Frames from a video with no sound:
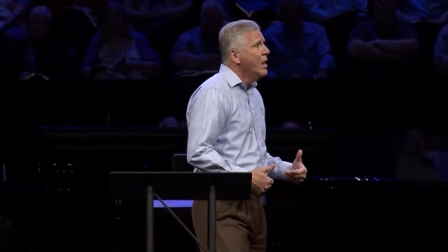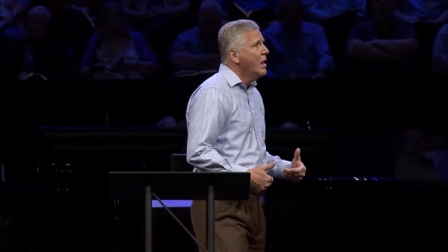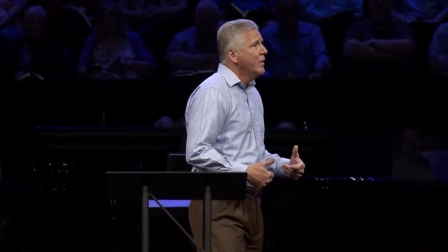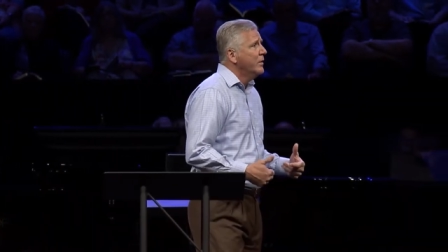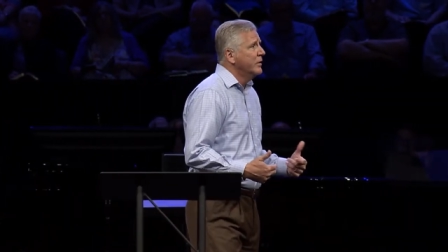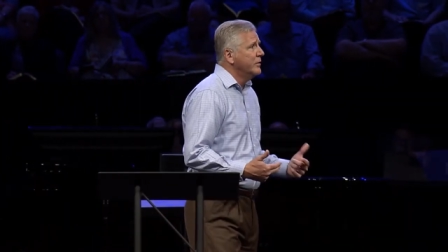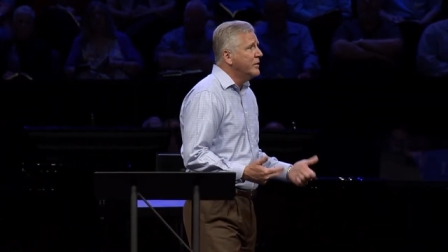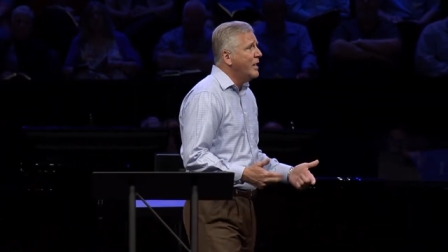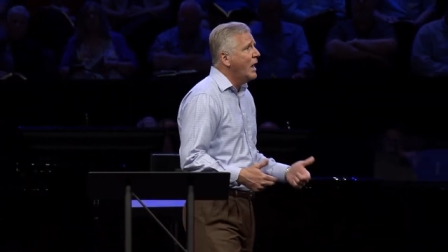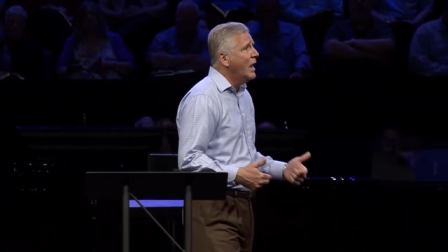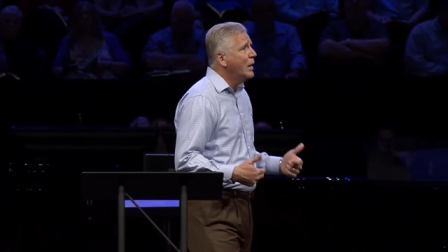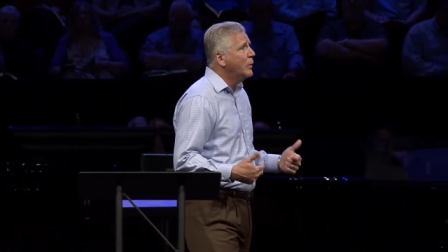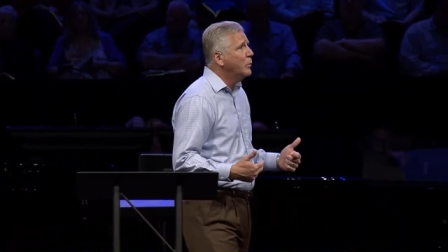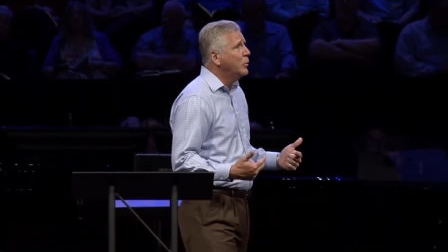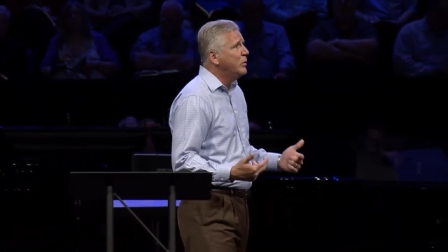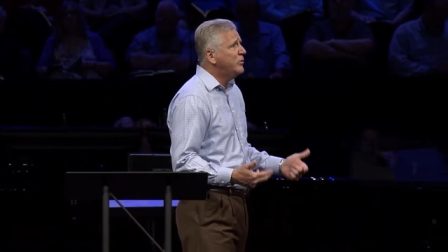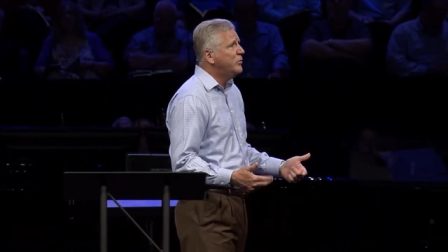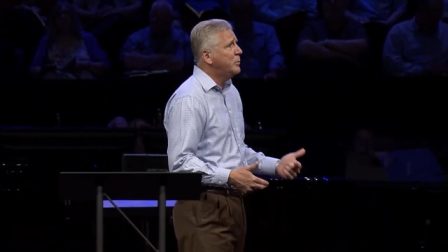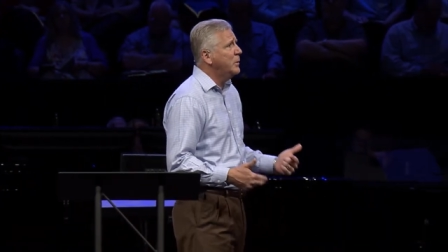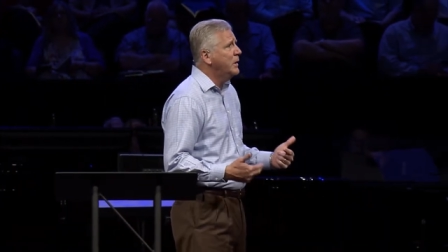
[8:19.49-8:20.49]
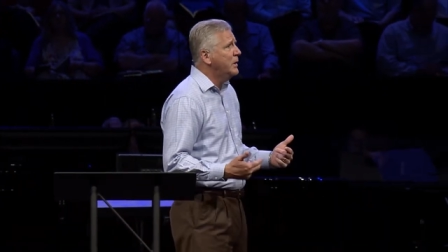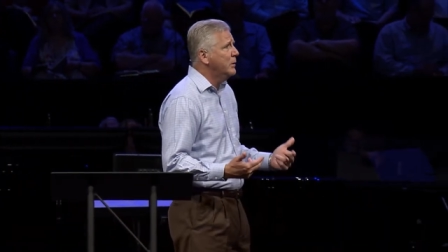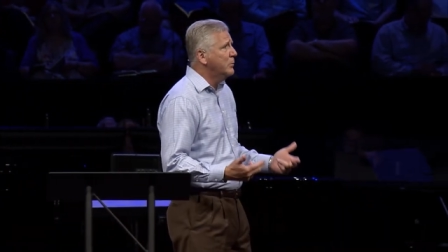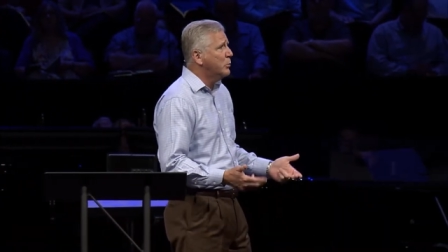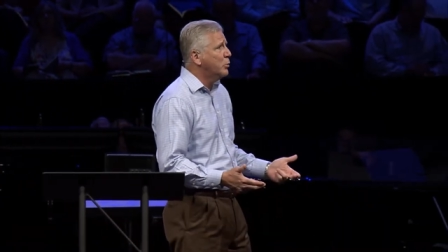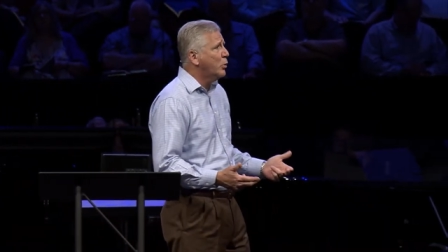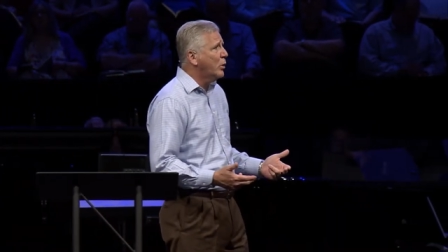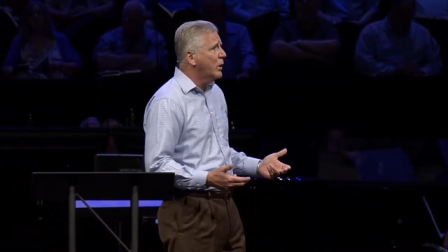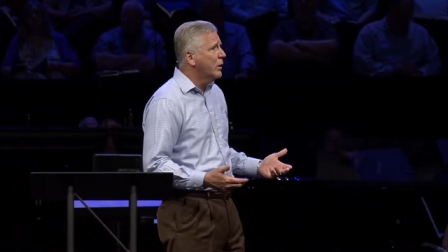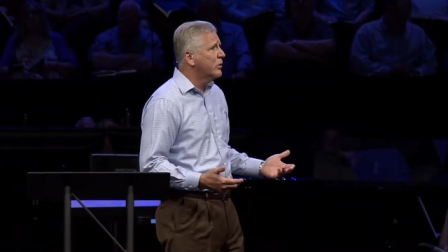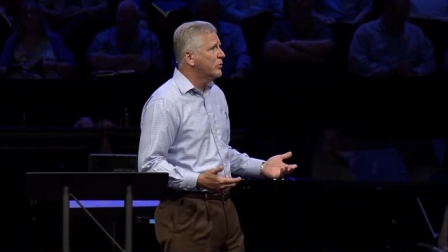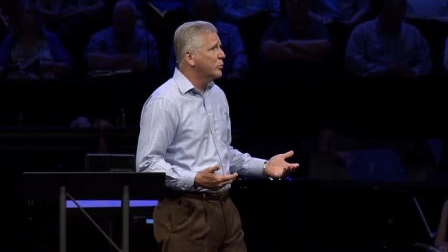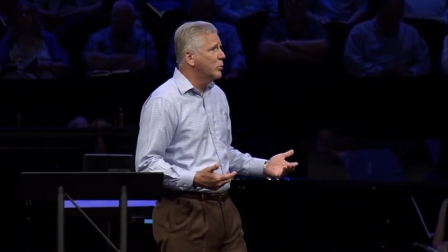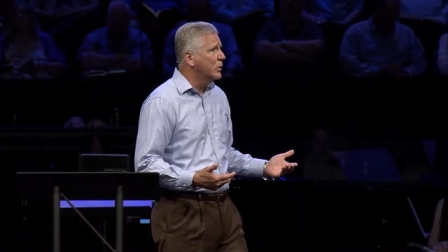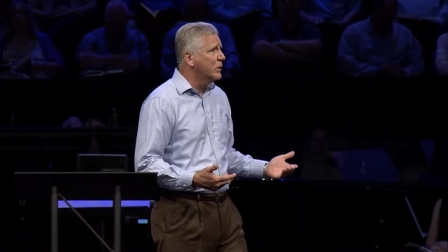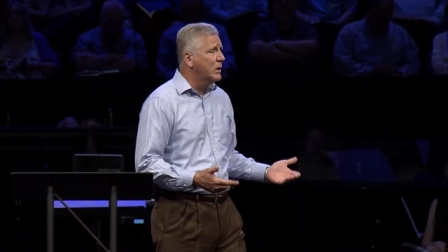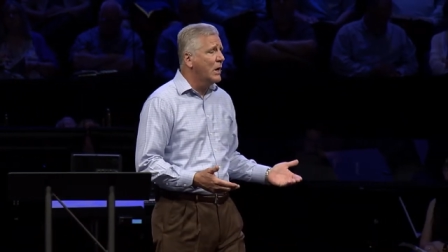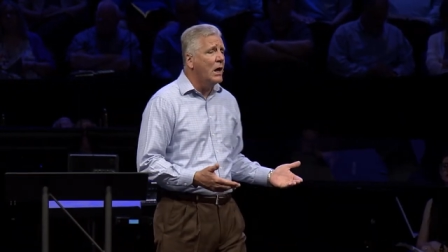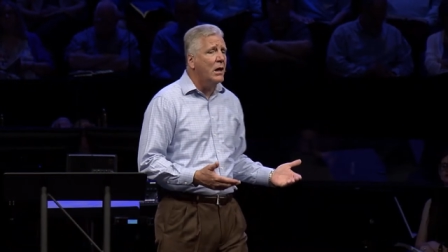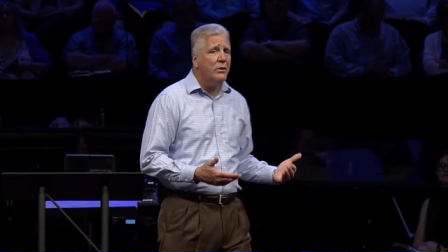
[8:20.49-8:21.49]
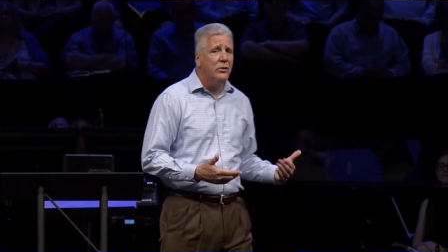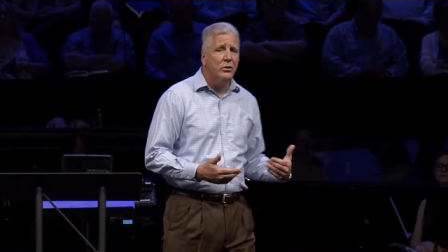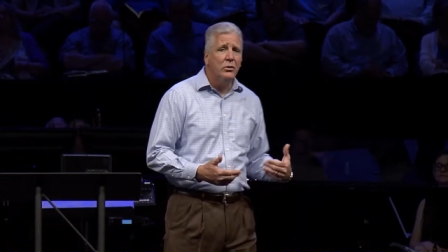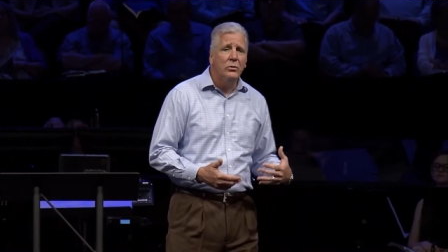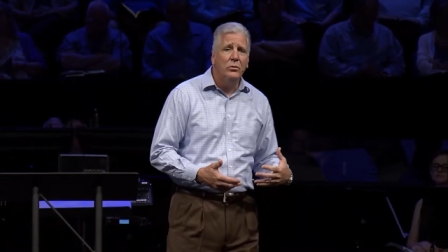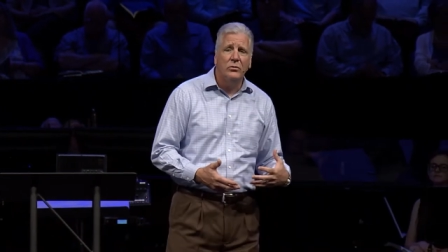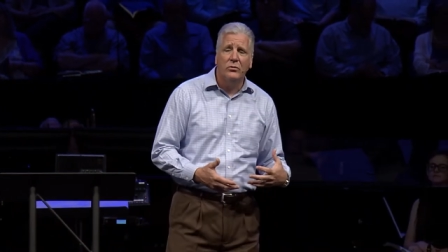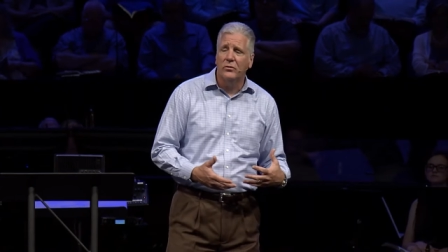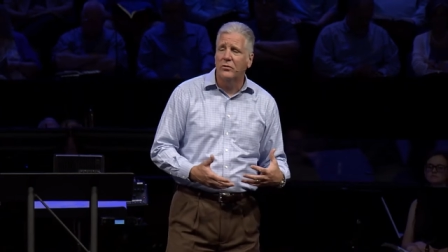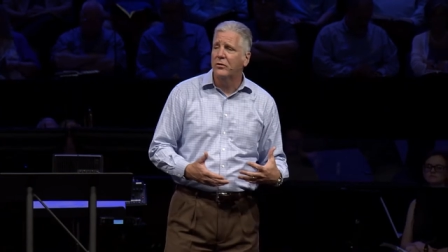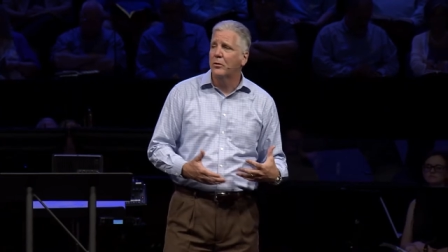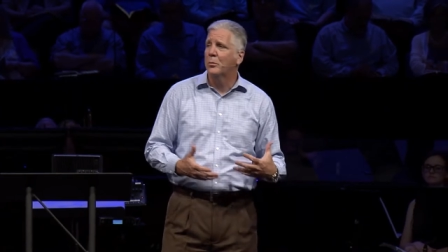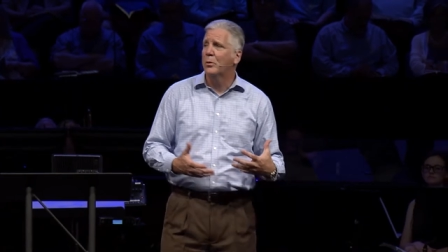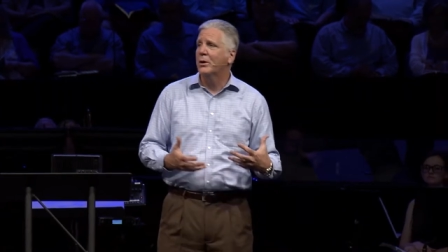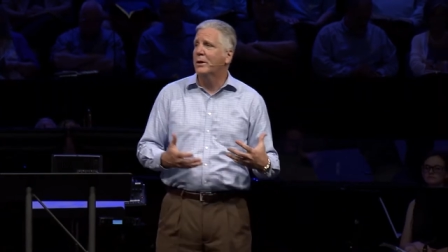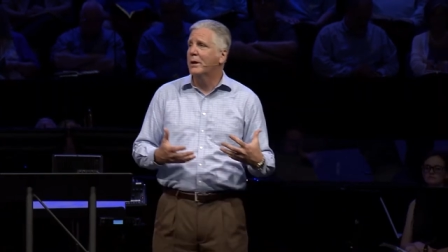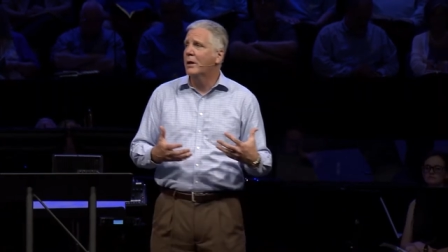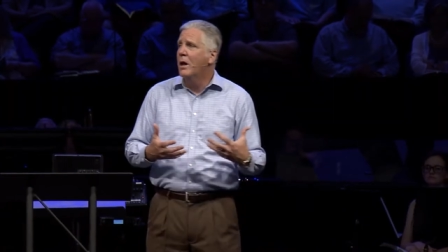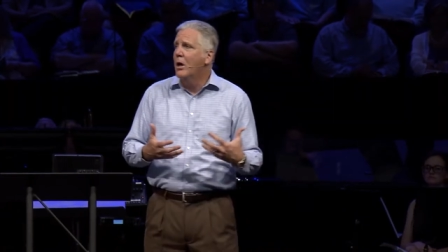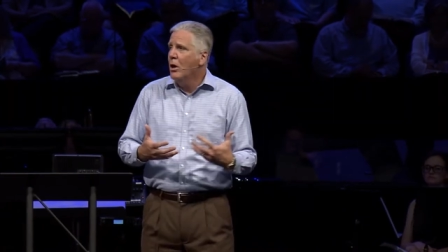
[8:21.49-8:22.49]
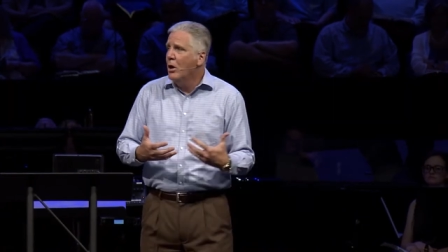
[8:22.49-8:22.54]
the time we spend in prayer is what God uses to bring